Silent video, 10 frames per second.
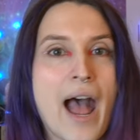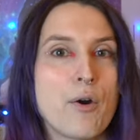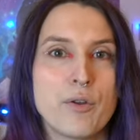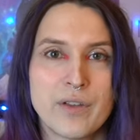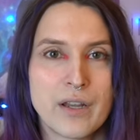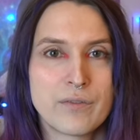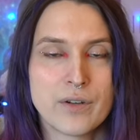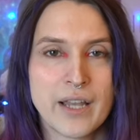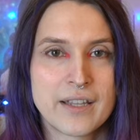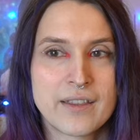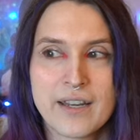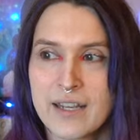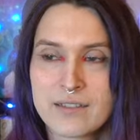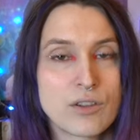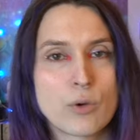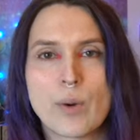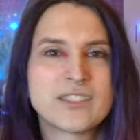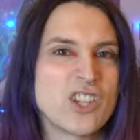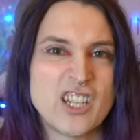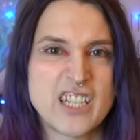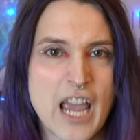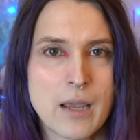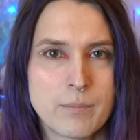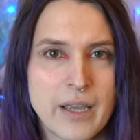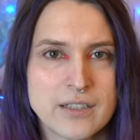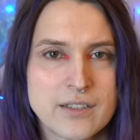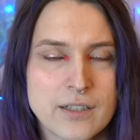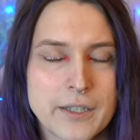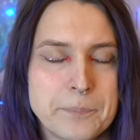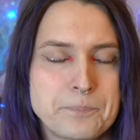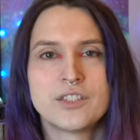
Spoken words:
out of it for like the rest of the day, basically.